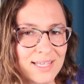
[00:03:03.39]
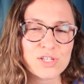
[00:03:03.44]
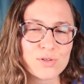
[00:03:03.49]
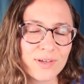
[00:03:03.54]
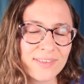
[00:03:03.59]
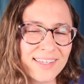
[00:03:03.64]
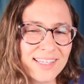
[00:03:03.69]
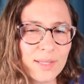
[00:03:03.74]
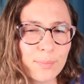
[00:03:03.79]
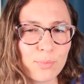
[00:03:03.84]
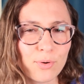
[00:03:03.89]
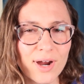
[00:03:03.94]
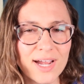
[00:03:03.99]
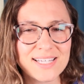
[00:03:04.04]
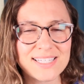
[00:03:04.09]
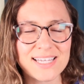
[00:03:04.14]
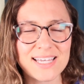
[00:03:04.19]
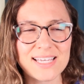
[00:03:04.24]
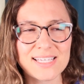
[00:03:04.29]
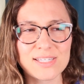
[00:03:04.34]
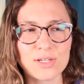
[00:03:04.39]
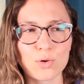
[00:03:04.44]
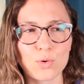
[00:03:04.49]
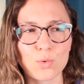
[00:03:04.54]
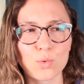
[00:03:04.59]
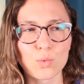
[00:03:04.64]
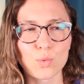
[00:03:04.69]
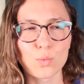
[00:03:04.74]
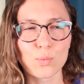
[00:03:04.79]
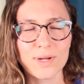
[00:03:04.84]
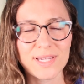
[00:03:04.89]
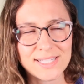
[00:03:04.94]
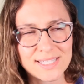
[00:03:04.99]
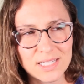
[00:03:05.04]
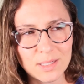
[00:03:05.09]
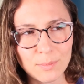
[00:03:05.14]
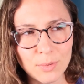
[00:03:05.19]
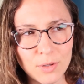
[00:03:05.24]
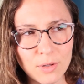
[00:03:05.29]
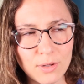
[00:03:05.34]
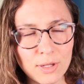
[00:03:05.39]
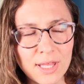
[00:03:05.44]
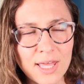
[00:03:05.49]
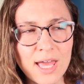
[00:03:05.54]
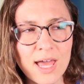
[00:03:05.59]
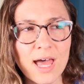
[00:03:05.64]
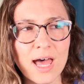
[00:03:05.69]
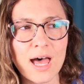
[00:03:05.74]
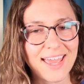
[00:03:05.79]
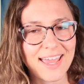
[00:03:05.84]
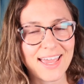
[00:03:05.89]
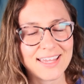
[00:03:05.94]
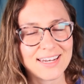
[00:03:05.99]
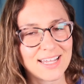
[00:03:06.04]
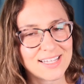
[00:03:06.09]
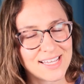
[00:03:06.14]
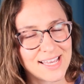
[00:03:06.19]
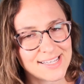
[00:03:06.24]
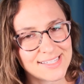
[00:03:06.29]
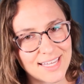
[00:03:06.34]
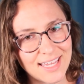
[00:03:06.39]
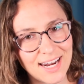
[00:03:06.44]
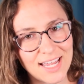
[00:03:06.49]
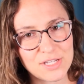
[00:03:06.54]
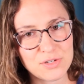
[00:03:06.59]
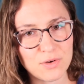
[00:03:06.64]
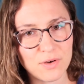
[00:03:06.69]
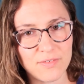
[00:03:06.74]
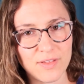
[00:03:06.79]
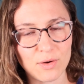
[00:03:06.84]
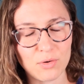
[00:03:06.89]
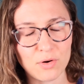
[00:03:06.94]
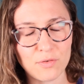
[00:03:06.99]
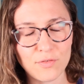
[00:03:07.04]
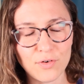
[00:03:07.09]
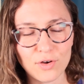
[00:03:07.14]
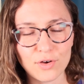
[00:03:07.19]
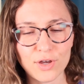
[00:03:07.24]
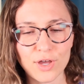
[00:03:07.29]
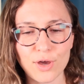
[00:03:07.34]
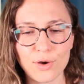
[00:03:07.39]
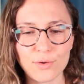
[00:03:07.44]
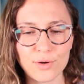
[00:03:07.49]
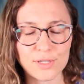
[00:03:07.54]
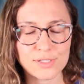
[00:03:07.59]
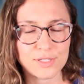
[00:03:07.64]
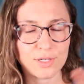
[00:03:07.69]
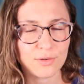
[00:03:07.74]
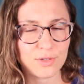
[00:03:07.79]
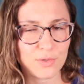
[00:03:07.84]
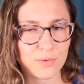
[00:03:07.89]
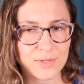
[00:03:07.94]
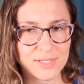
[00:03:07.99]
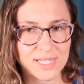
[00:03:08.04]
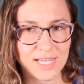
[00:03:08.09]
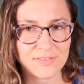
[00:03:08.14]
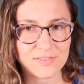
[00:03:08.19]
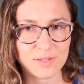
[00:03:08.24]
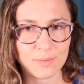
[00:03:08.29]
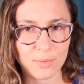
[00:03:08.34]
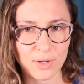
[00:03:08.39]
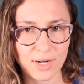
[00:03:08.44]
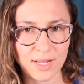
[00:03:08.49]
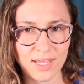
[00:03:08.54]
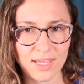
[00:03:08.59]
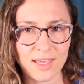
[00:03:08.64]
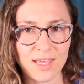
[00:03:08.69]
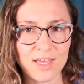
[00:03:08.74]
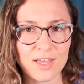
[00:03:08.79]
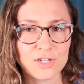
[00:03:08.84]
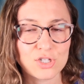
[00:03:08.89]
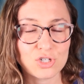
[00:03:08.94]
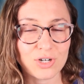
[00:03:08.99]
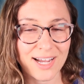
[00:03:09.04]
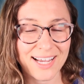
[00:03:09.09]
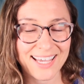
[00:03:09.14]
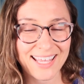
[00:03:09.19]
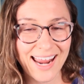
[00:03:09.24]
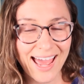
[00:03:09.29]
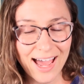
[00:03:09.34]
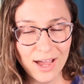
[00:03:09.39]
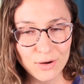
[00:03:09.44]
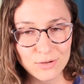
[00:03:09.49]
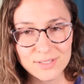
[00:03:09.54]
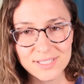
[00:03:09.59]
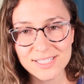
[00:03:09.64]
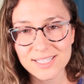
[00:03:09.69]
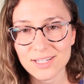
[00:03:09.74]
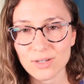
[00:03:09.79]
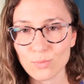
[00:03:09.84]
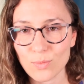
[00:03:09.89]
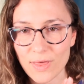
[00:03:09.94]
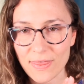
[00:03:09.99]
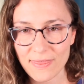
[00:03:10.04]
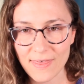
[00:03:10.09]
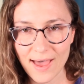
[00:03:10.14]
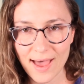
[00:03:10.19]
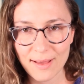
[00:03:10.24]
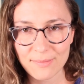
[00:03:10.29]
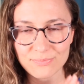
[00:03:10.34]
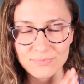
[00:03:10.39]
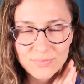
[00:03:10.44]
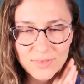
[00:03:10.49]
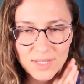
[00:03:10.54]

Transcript: So I think the price is reasonable. And as I said, I do have that referral code, so you can save some money trying it out with that.